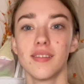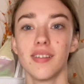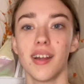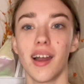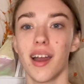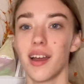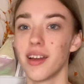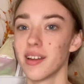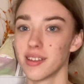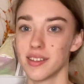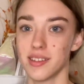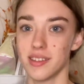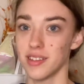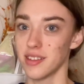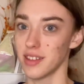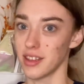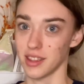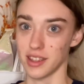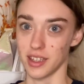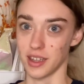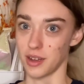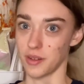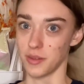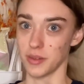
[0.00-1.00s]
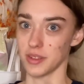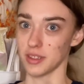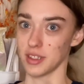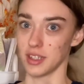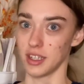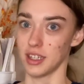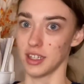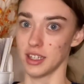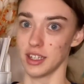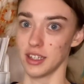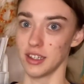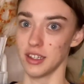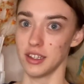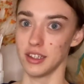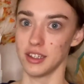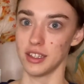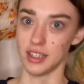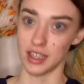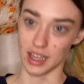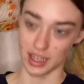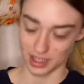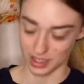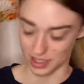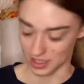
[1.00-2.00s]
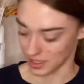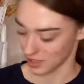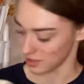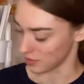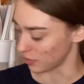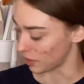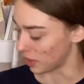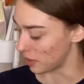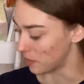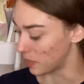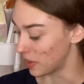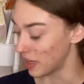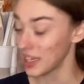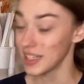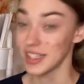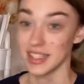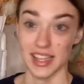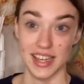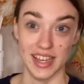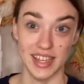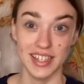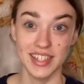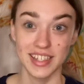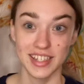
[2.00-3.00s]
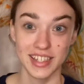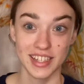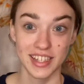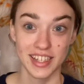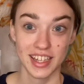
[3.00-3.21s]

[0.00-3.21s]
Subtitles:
I honestly thought that I wasn't gonna get to this one, but I did.